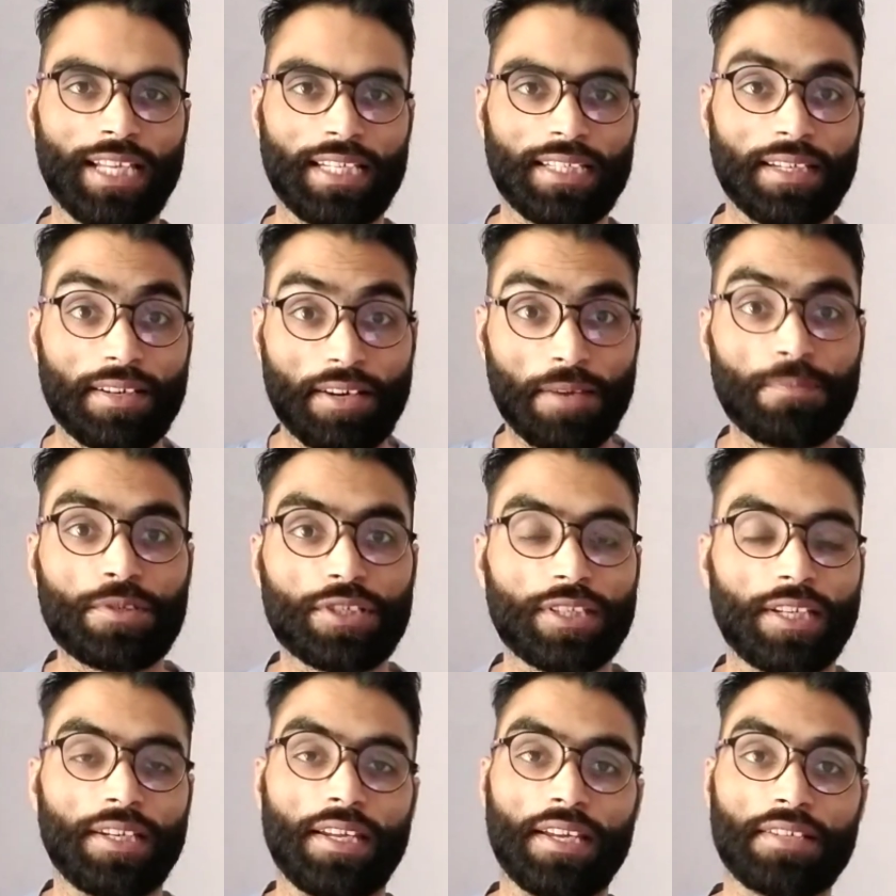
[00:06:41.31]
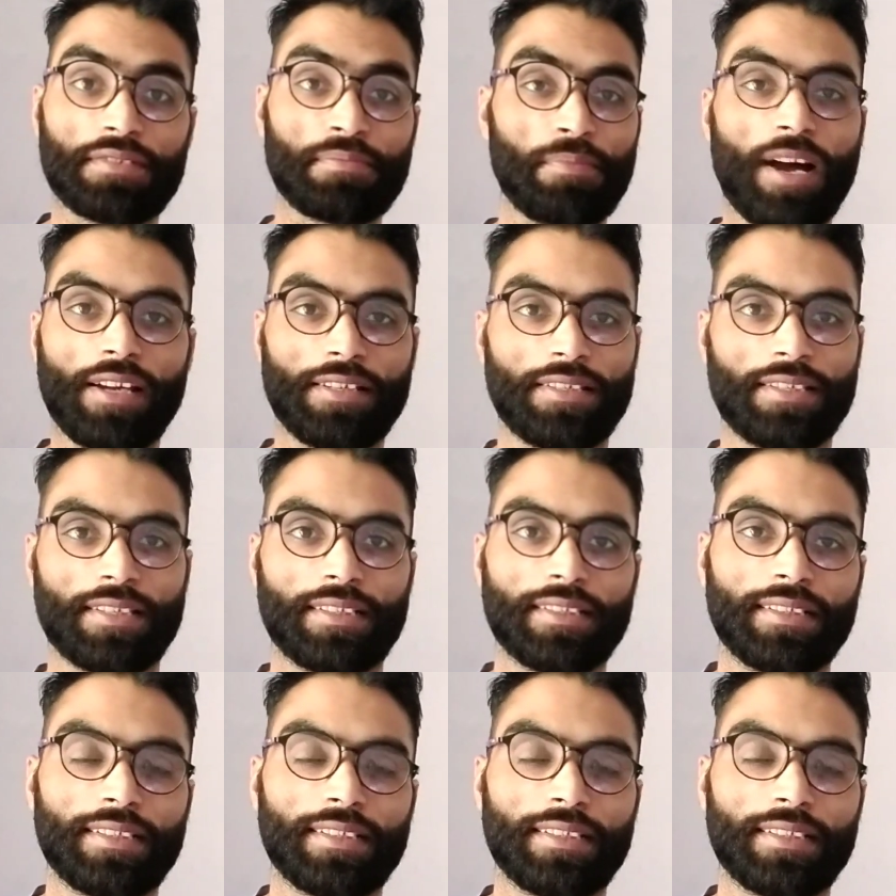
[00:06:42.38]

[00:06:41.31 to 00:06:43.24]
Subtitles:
that erupts in his mind,